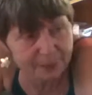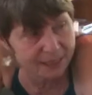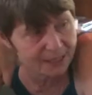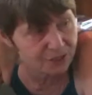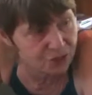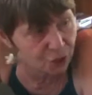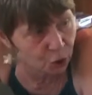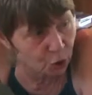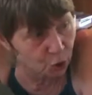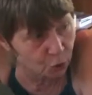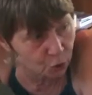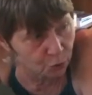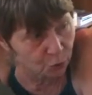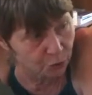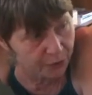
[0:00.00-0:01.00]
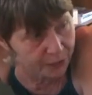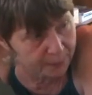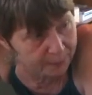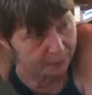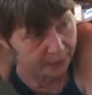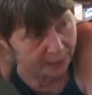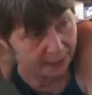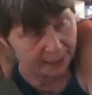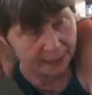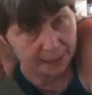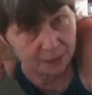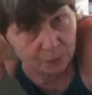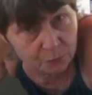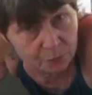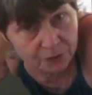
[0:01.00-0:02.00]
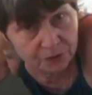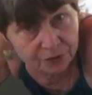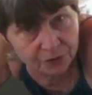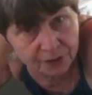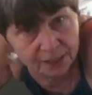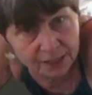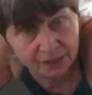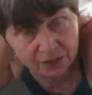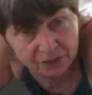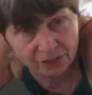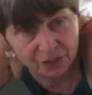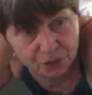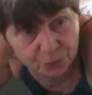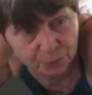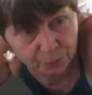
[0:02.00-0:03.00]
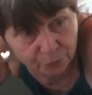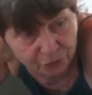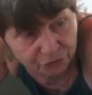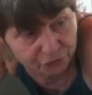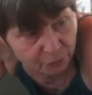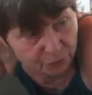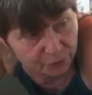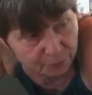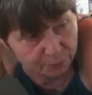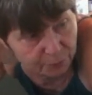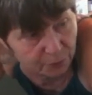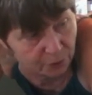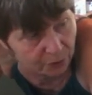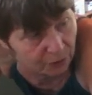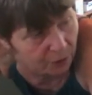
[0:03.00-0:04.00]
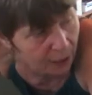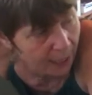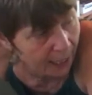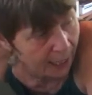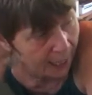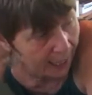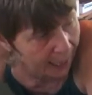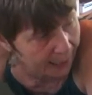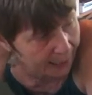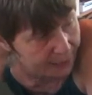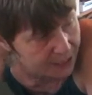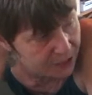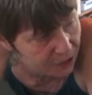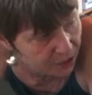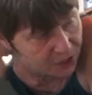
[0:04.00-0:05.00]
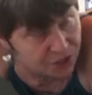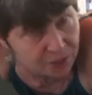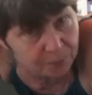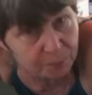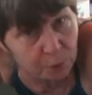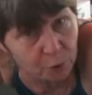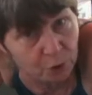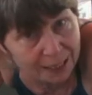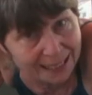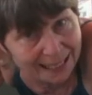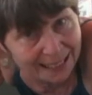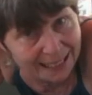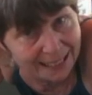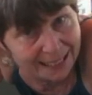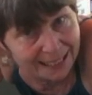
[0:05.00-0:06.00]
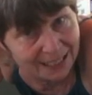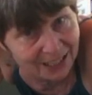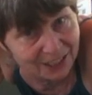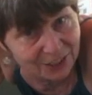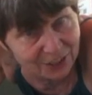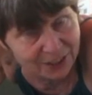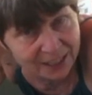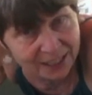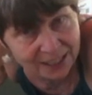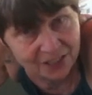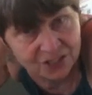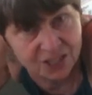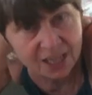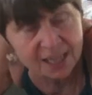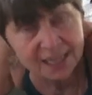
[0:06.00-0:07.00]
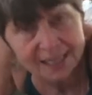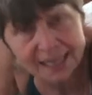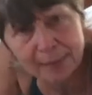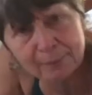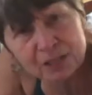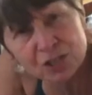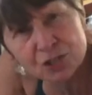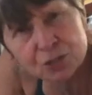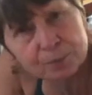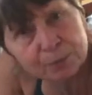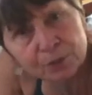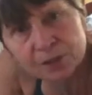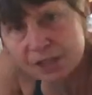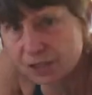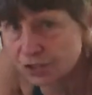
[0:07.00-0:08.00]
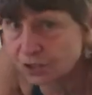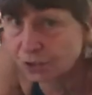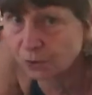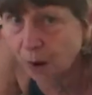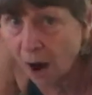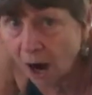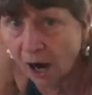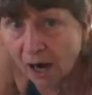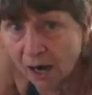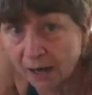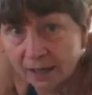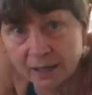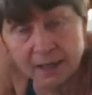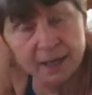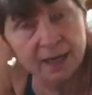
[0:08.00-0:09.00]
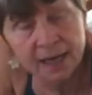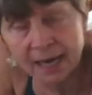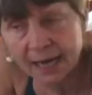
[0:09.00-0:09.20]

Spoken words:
begins to creep in with your knees as you pull. So you pull and it starts to pull in on your knees. That means you're pulling too hard